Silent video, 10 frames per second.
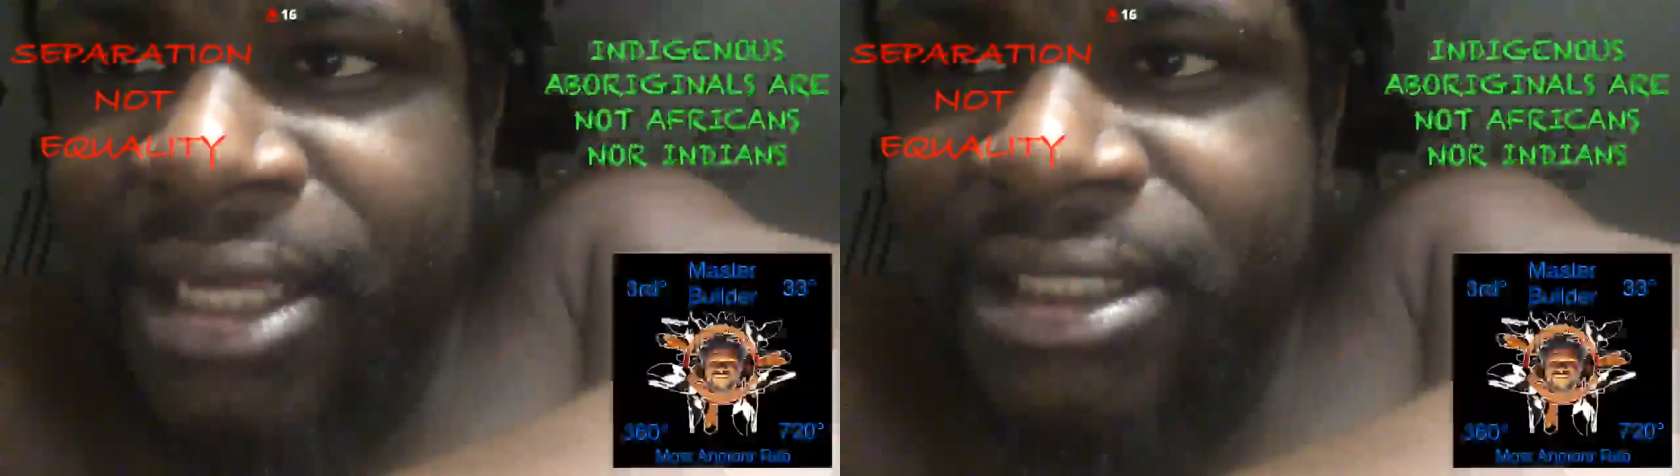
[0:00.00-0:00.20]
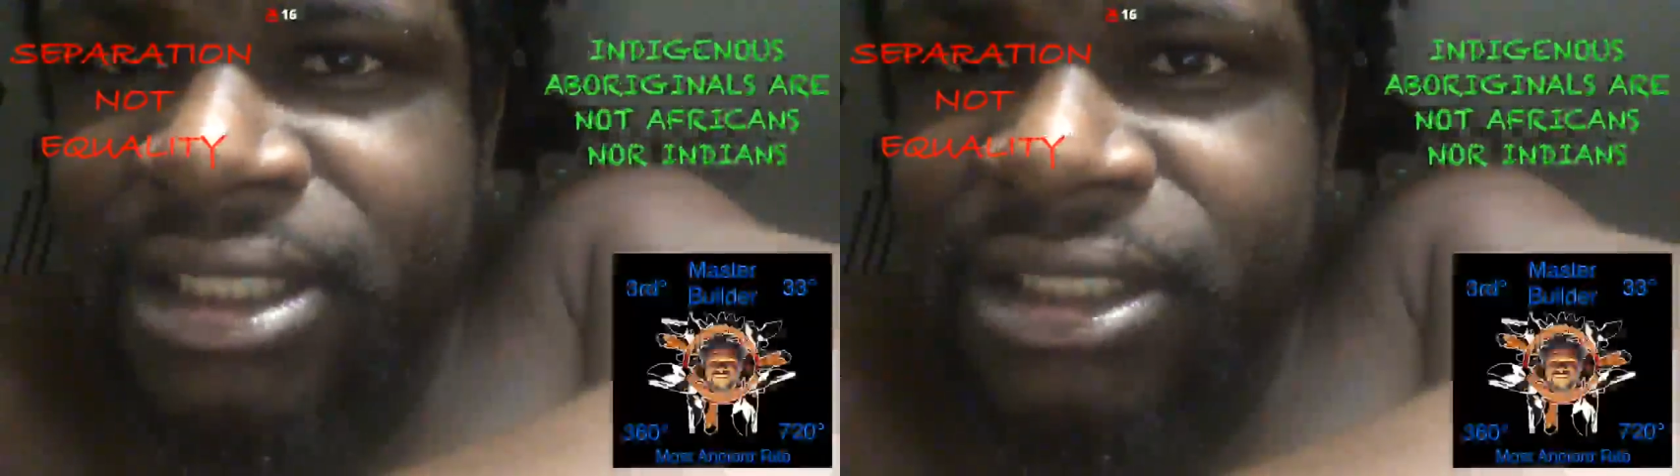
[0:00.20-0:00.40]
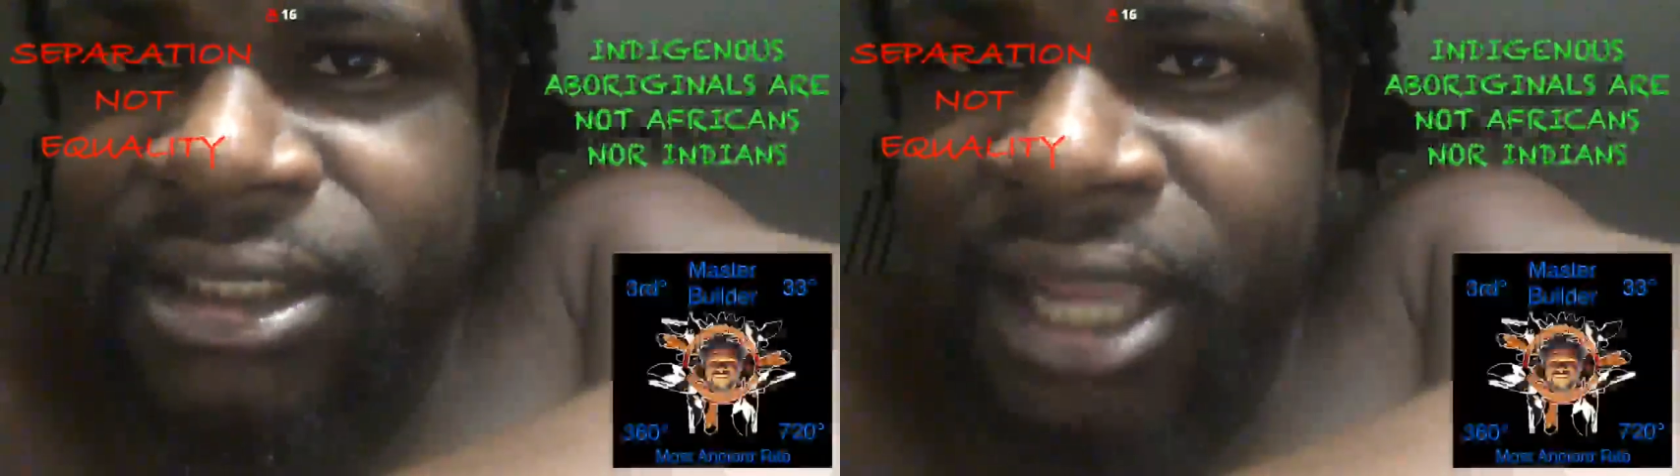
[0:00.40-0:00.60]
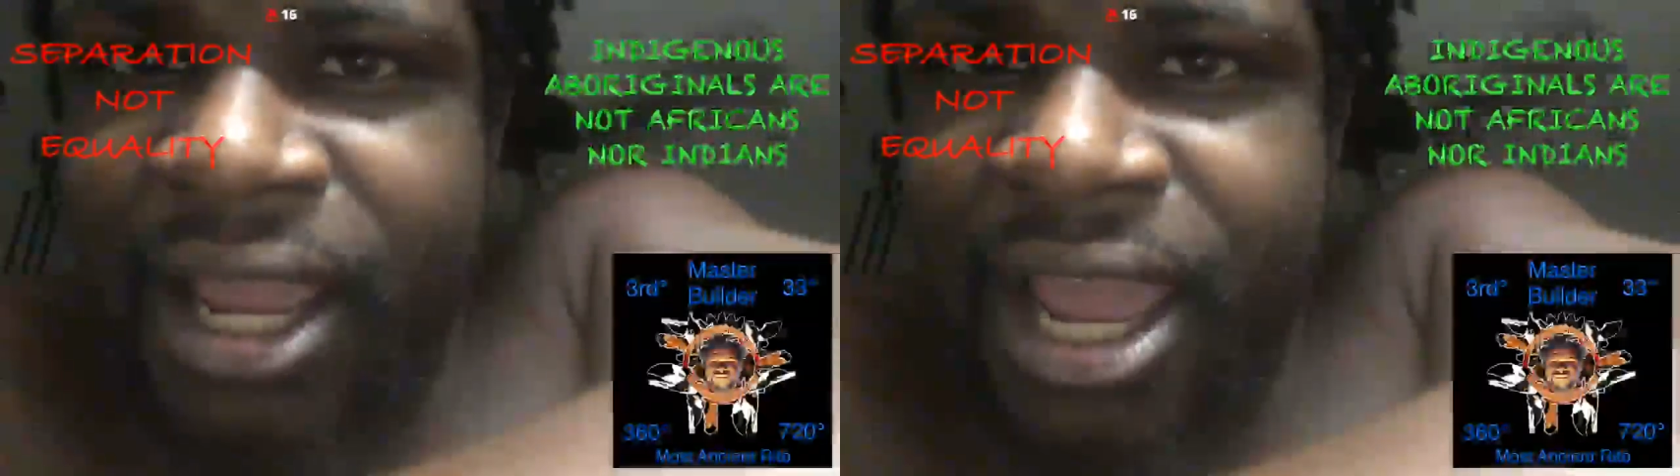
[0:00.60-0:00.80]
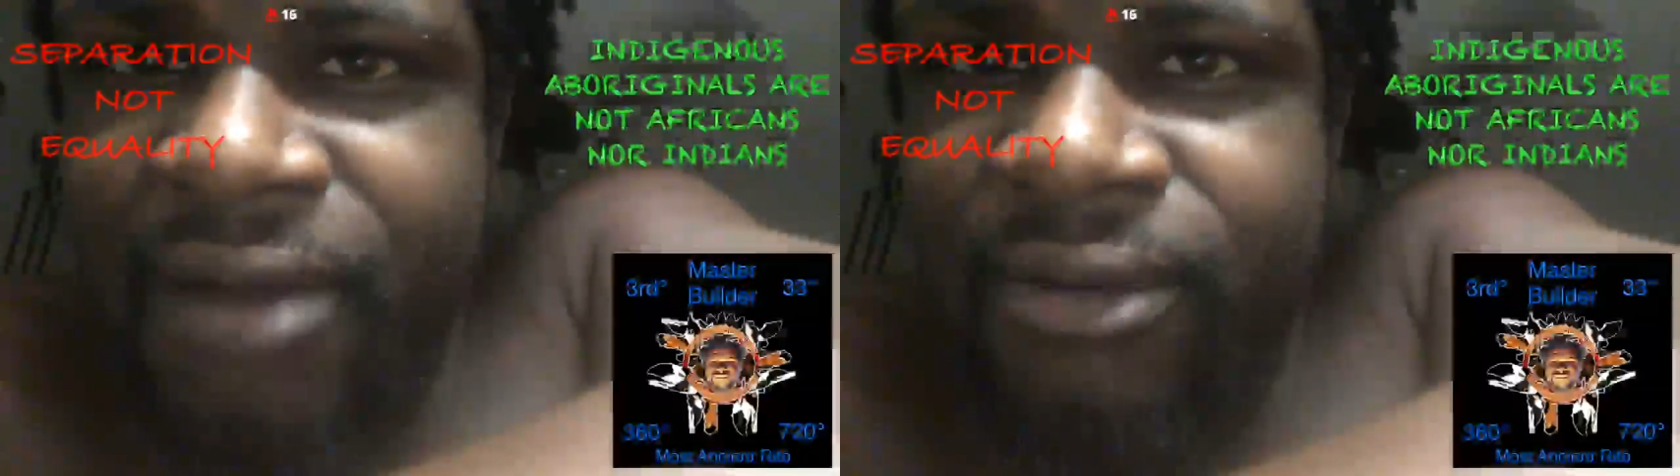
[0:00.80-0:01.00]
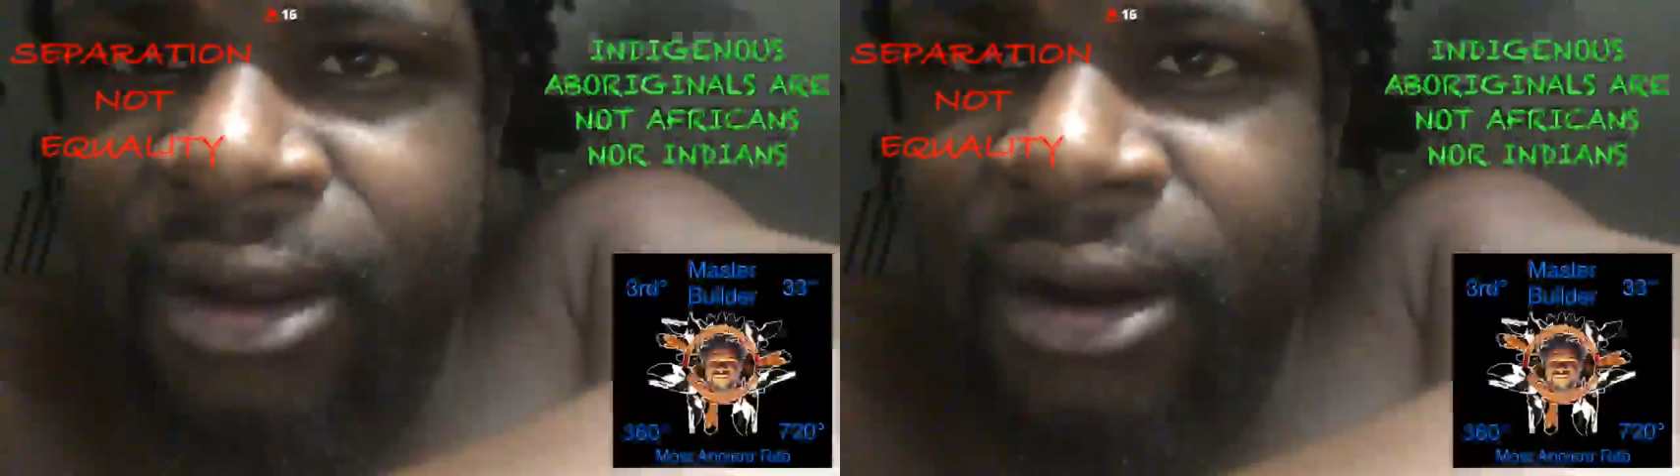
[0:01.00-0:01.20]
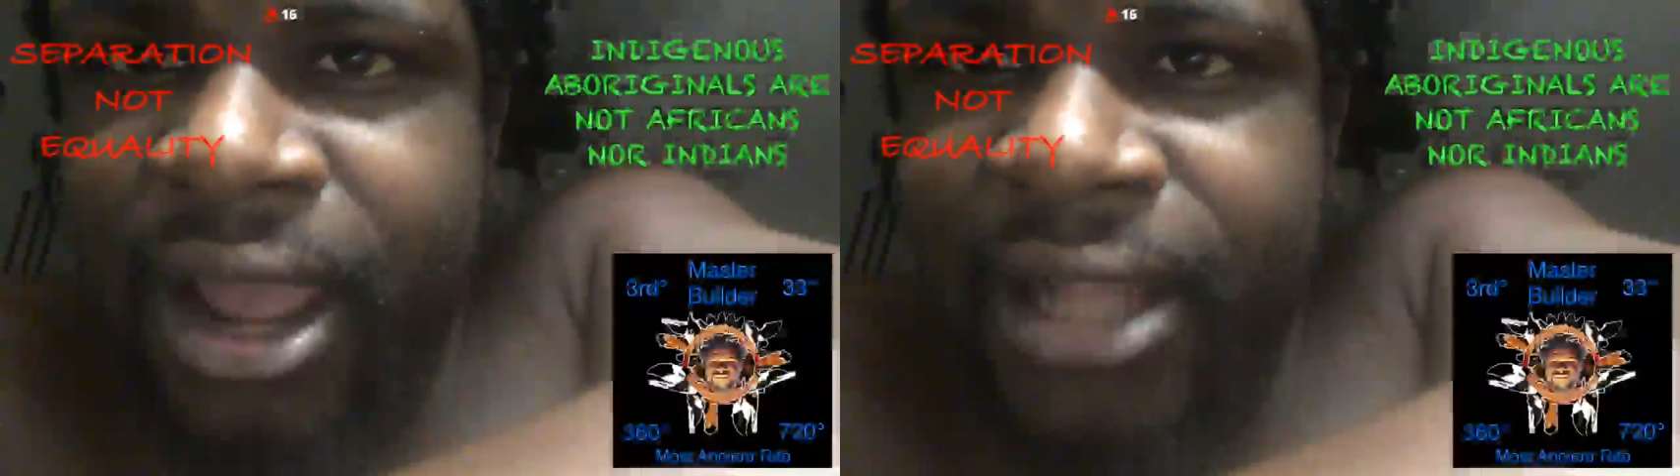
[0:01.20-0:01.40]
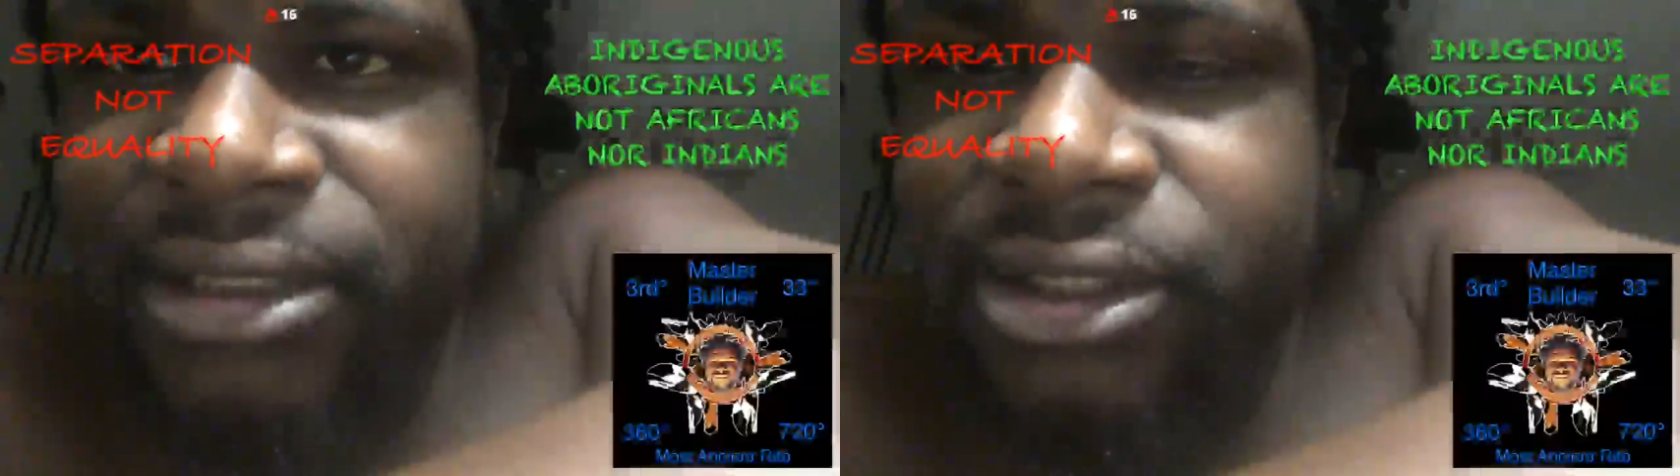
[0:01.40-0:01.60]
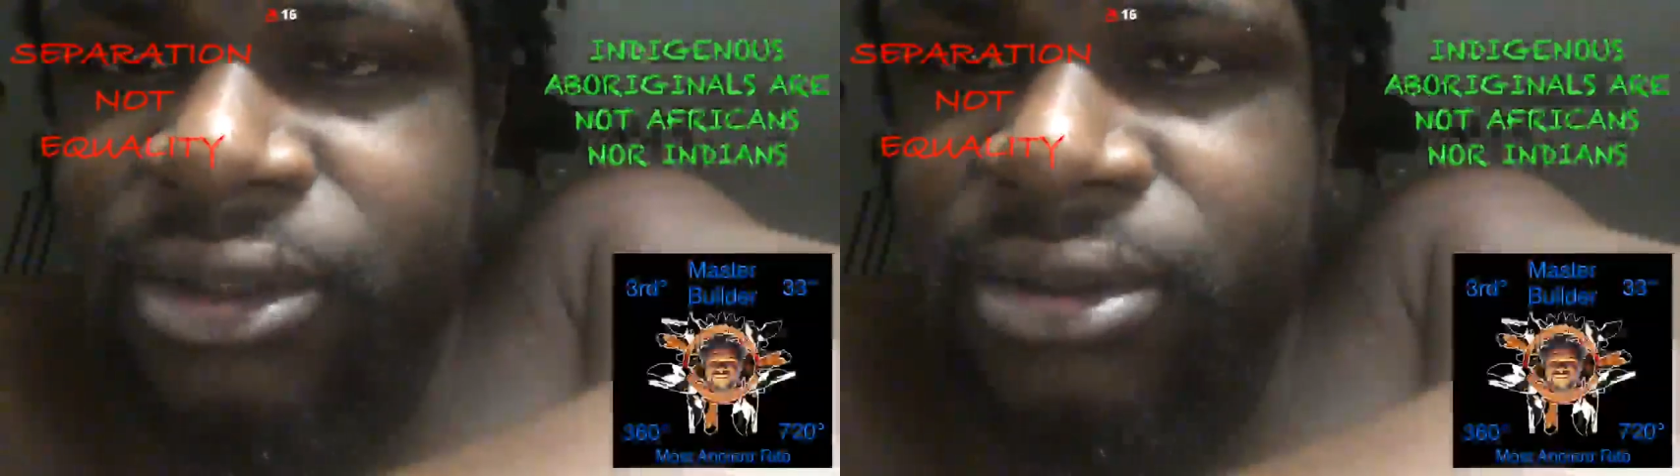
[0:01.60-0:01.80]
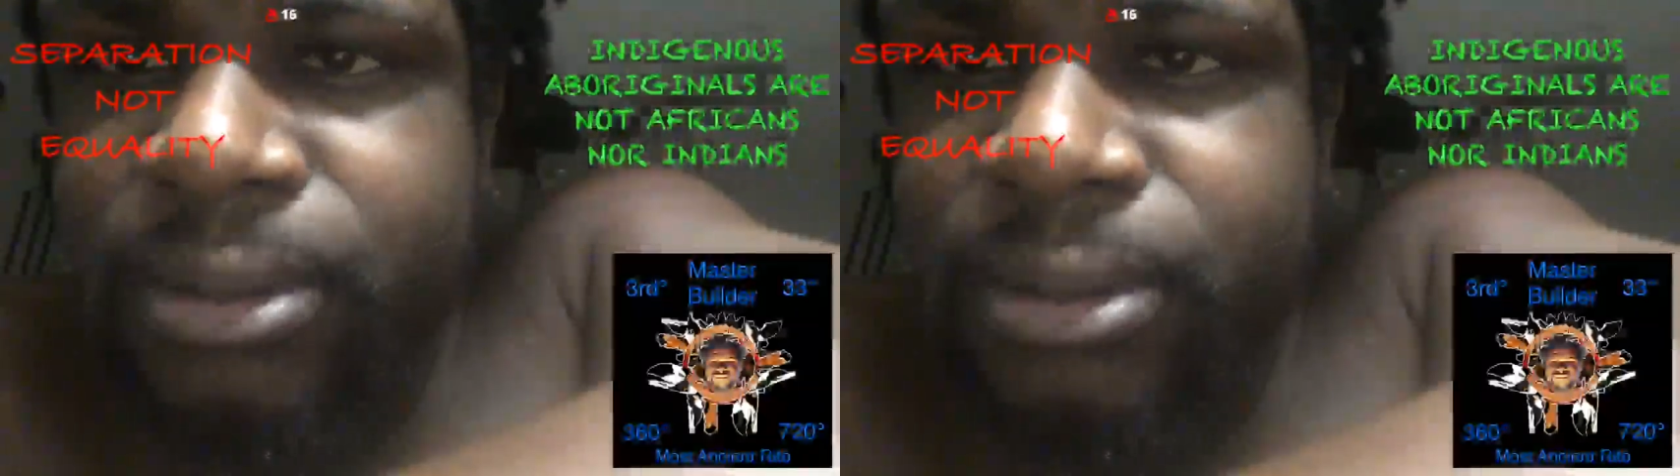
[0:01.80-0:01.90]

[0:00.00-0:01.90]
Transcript: it's just they have learned how to use